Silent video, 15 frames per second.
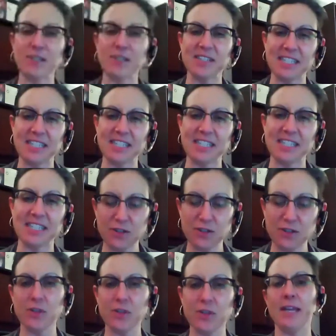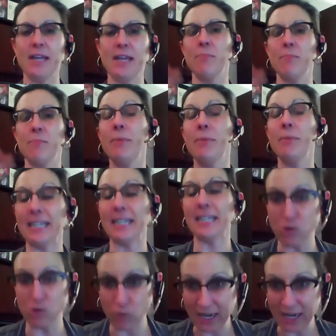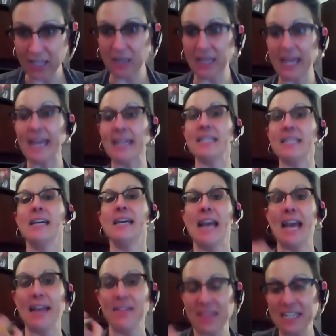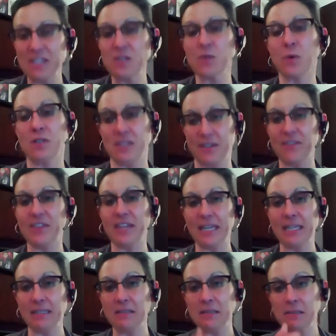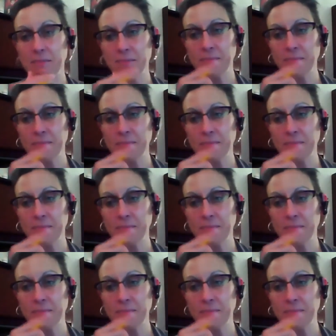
with self-soothing, ability to regulate, and these sorts of things.